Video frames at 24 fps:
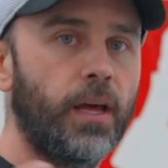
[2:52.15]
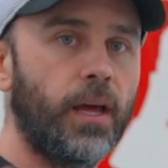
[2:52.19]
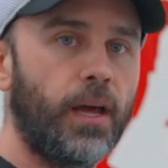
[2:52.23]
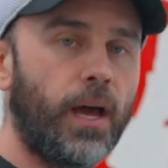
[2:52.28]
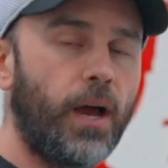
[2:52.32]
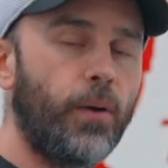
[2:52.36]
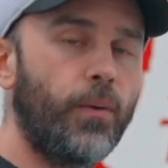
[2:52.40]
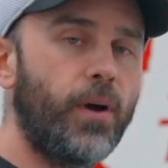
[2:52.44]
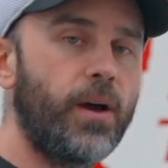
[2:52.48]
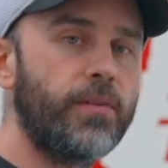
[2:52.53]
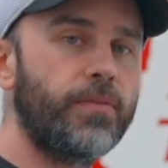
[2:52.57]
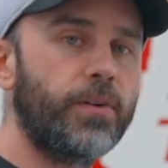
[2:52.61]

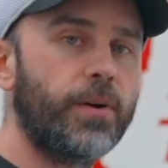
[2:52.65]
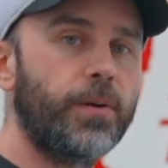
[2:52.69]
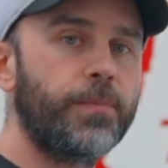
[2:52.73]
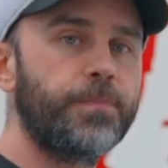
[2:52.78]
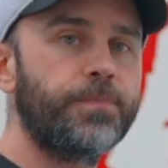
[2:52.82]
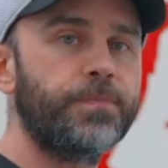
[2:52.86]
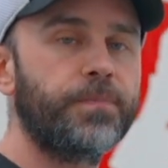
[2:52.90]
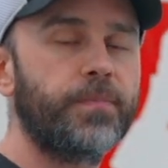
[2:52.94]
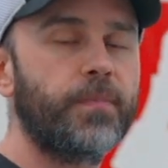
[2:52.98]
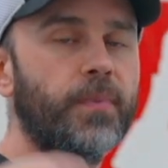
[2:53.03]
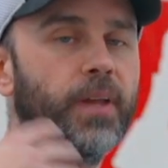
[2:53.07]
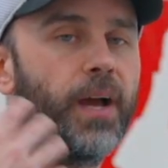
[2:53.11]
However,
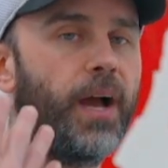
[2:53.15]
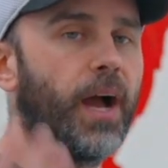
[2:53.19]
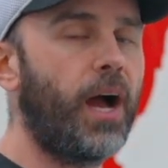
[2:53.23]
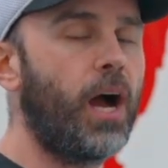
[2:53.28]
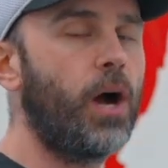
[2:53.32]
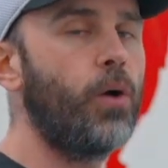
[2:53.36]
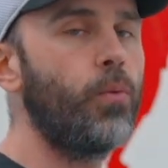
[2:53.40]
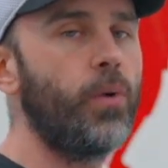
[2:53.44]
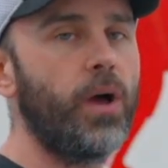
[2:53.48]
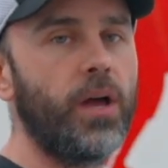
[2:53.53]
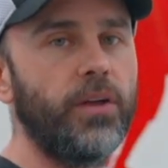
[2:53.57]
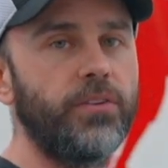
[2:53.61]

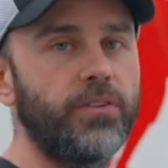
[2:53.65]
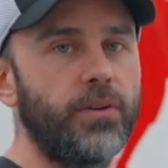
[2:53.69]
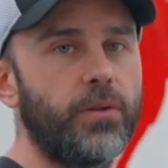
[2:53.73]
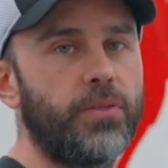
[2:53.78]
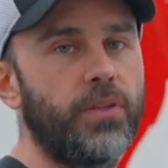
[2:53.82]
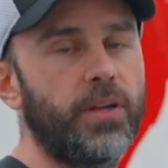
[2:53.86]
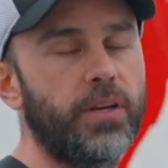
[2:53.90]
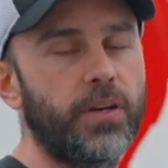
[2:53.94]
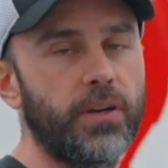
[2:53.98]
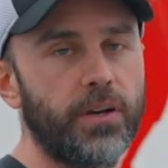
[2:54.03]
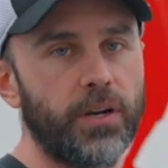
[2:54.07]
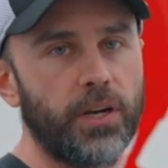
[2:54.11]
how well do you
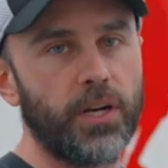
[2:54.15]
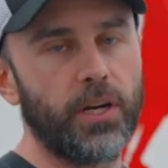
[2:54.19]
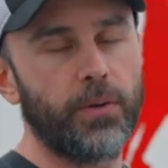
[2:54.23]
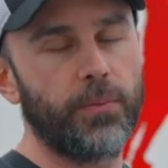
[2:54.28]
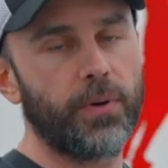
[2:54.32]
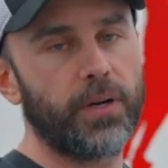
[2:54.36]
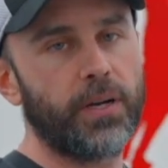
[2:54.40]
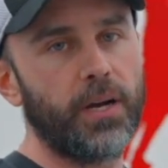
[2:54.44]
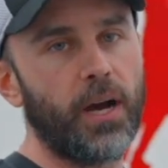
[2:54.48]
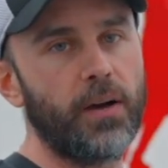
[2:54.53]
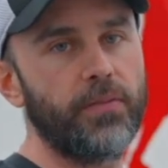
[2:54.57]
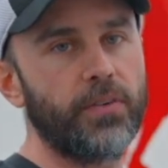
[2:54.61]
think you're going to
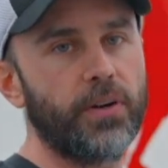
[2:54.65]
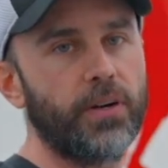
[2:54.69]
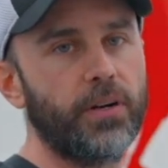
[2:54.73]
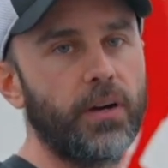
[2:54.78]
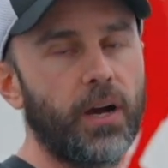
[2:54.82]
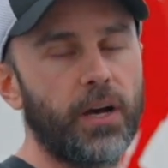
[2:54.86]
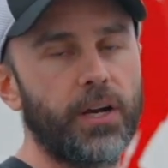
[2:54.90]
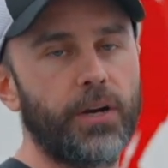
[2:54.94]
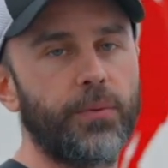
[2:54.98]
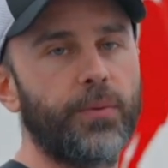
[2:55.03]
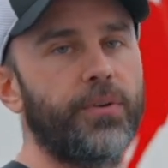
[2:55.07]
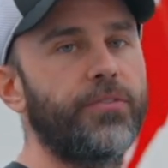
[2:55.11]
recover
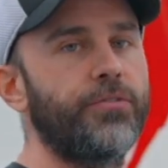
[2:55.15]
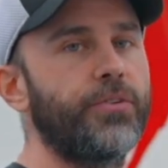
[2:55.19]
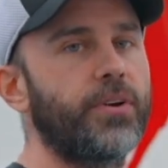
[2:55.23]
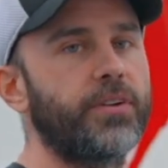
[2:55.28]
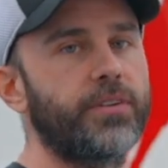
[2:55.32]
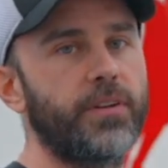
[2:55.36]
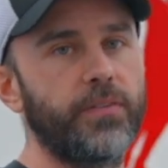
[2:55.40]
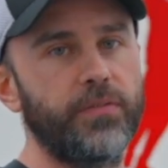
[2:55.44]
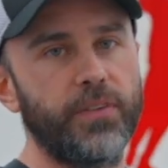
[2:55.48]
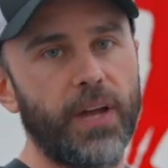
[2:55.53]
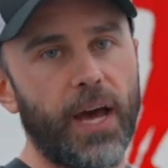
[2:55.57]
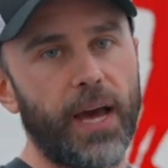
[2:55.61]
on a
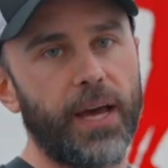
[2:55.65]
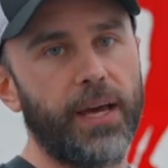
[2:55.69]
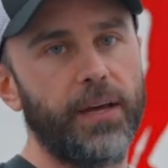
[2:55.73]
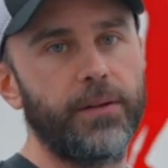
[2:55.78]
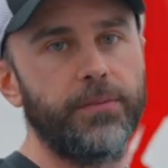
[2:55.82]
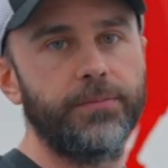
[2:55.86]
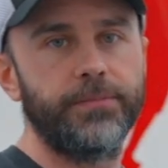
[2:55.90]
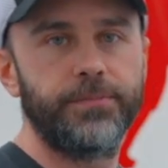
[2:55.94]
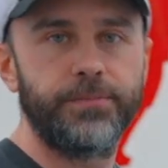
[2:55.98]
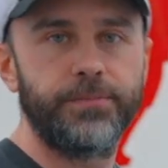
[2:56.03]
restrictive diet?